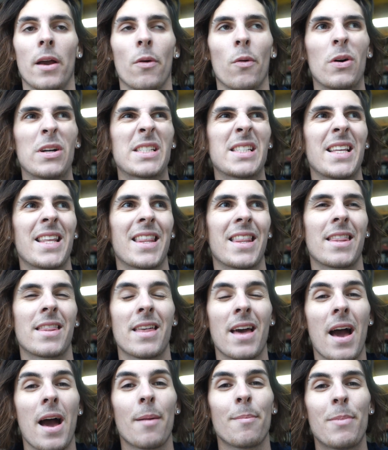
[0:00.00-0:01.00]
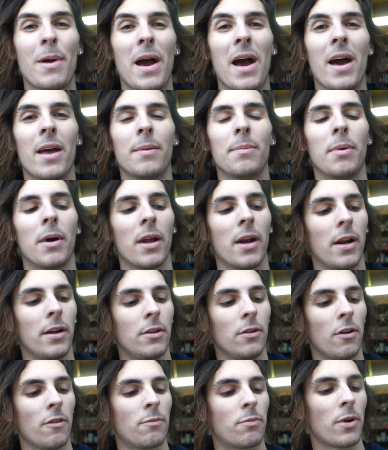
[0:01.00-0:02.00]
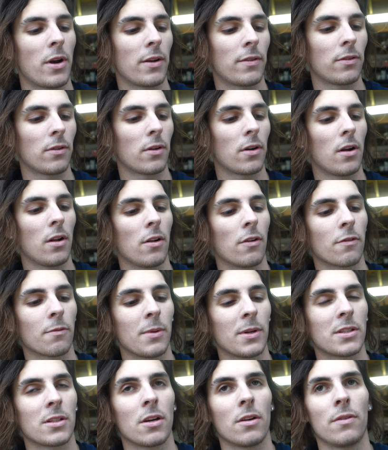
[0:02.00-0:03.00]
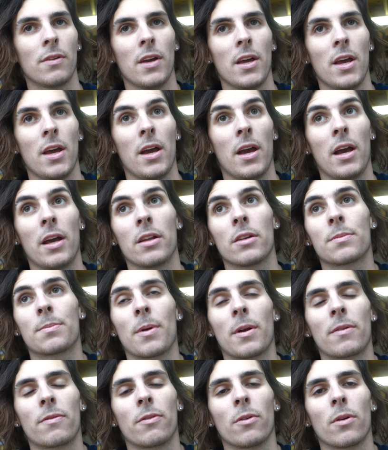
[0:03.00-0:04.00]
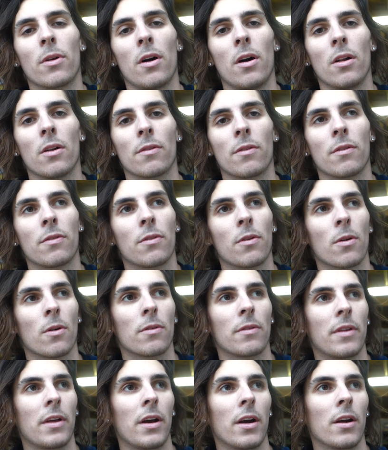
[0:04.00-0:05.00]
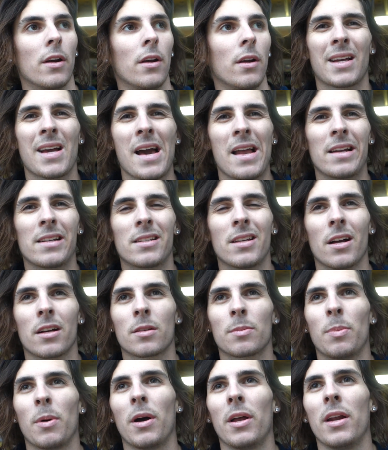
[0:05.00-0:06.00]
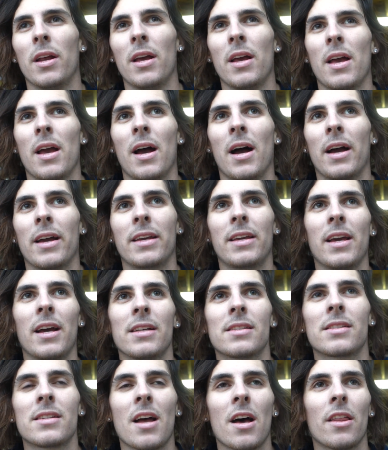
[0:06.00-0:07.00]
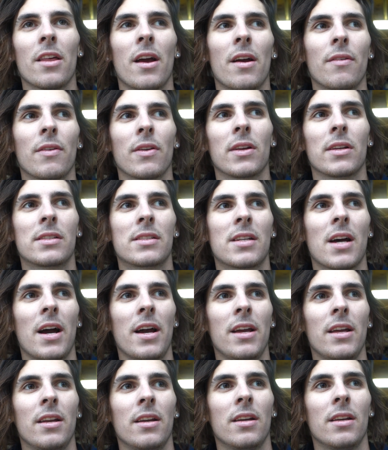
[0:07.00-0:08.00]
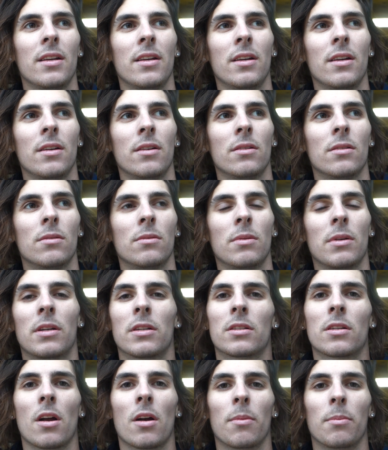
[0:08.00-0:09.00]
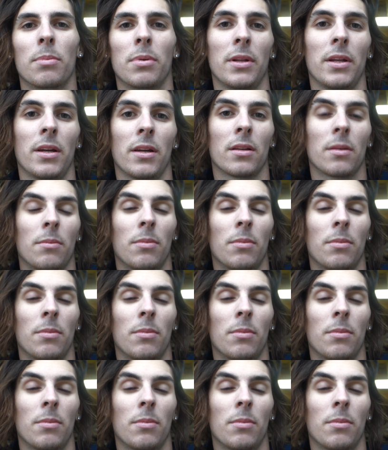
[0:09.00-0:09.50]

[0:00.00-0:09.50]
It wasn't that bad, but I do have brake fluid all over myself, and there's brake fluid all over the floor over there. Kind of sucks, but I guess now that everything's tight, we can start bleeding the